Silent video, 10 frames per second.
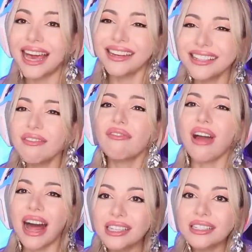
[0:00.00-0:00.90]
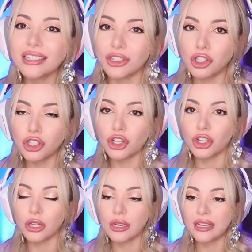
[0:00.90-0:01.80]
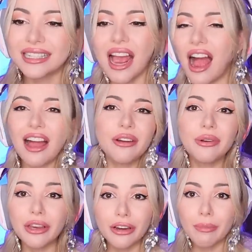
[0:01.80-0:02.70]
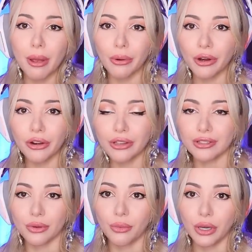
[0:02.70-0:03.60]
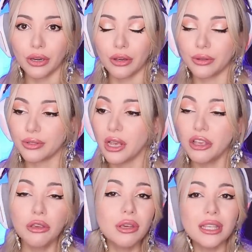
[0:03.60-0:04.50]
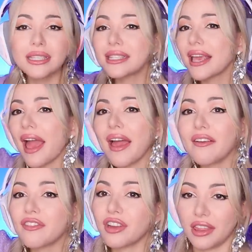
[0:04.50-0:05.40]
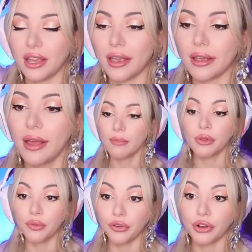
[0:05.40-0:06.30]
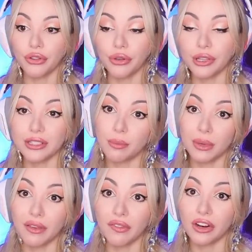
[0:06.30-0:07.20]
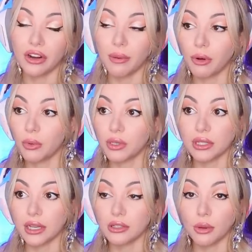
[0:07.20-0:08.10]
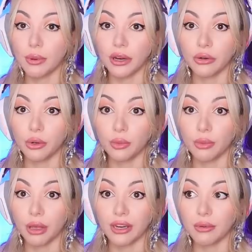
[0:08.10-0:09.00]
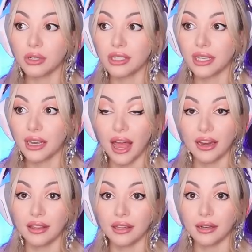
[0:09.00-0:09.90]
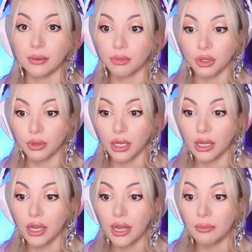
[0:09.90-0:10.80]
That is a valid concern. See, I don't care about curtains and windows. You can see everything. No, for real though, that's a big fear. I'm always like so paranoid with my neighbors seeing anything that I'm doing.